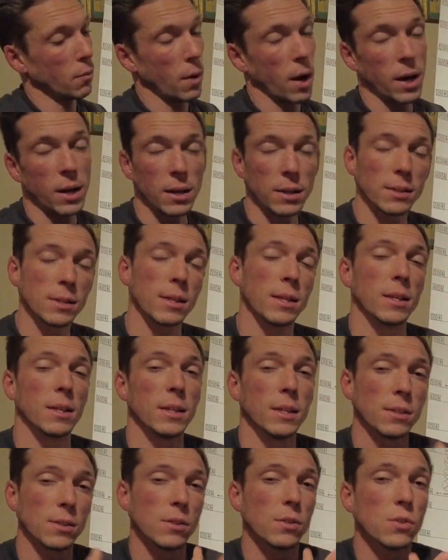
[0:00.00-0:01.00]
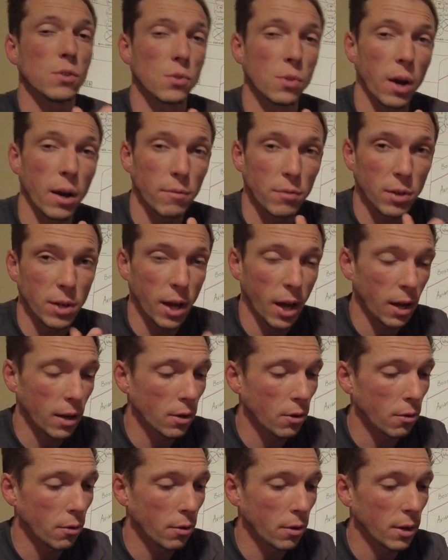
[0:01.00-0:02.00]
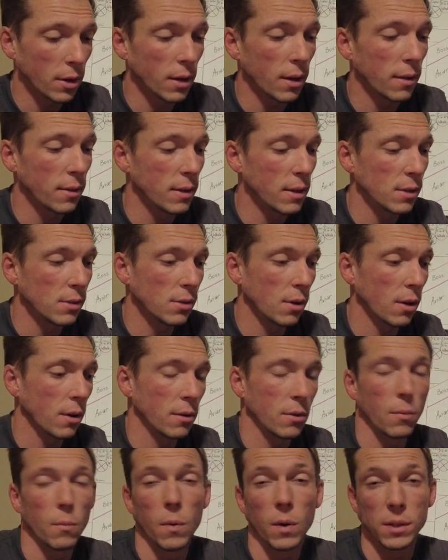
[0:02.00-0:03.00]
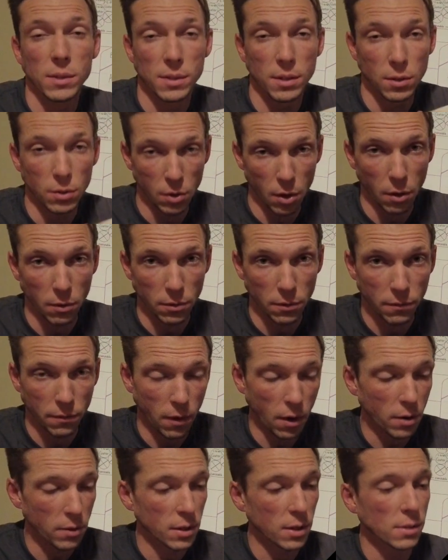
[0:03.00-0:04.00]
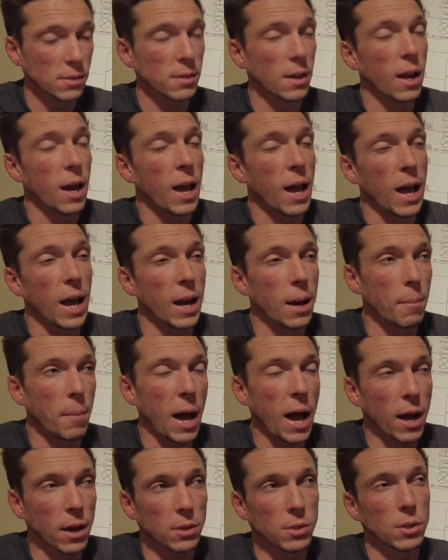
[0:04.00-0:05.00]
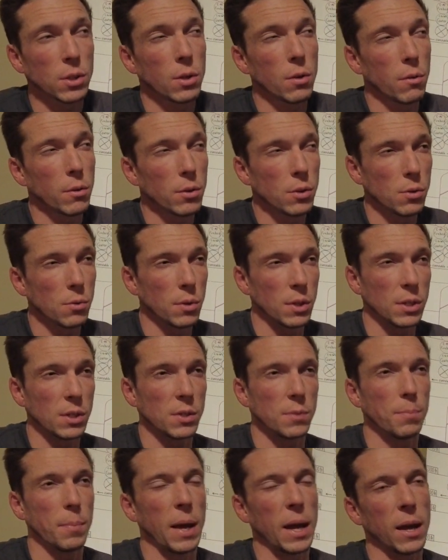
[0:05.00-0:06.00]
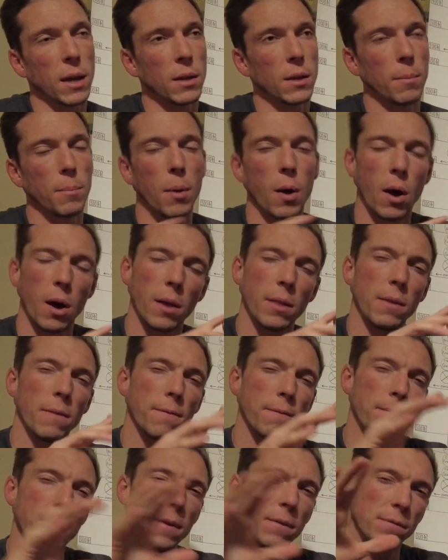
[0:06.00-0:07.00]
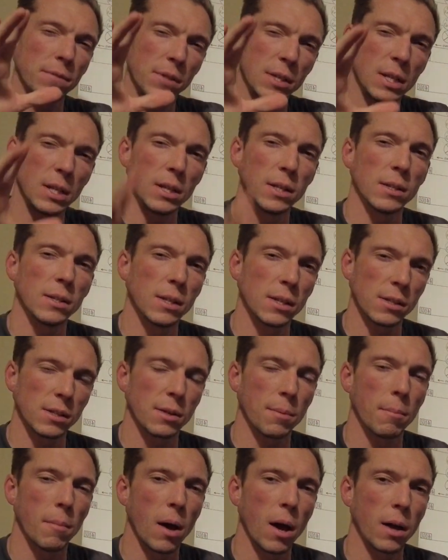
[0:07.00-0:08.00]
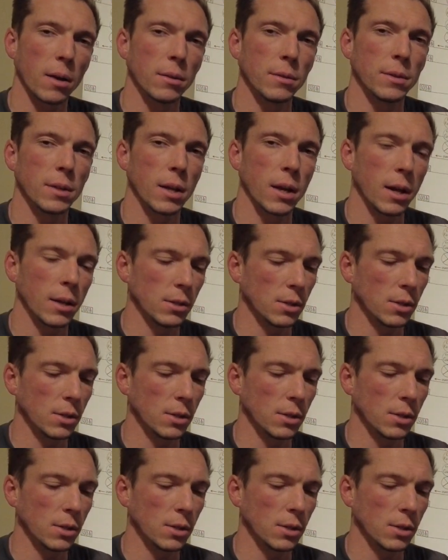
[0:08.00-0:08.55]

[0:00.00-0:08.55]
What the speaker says: right into the distance driver category, these are the ones that'll go the farthest, and I'm actually going to expand upon the 15 disc model that I